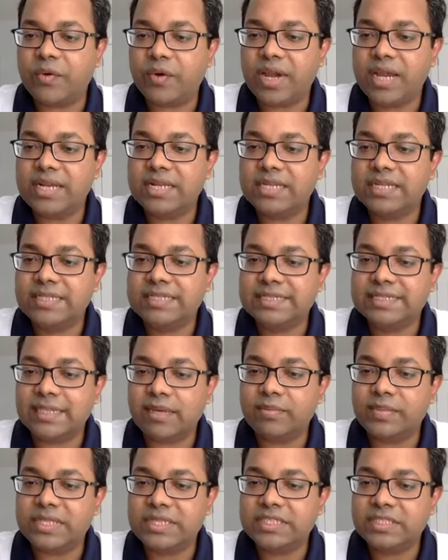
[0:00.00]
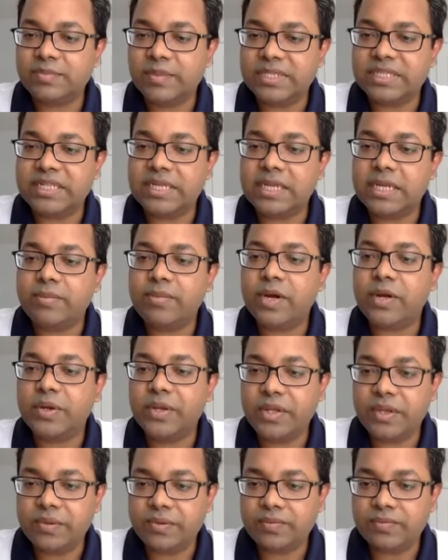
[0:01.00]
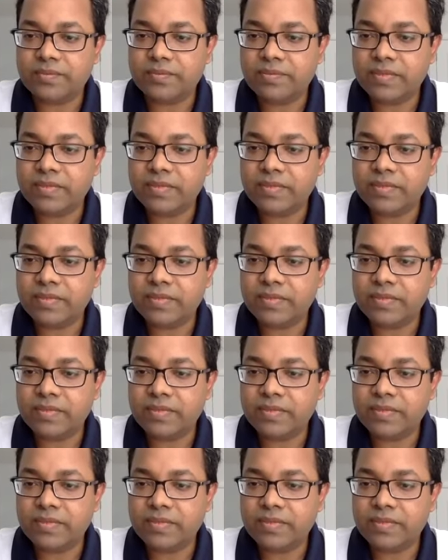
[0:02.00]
write something special about you.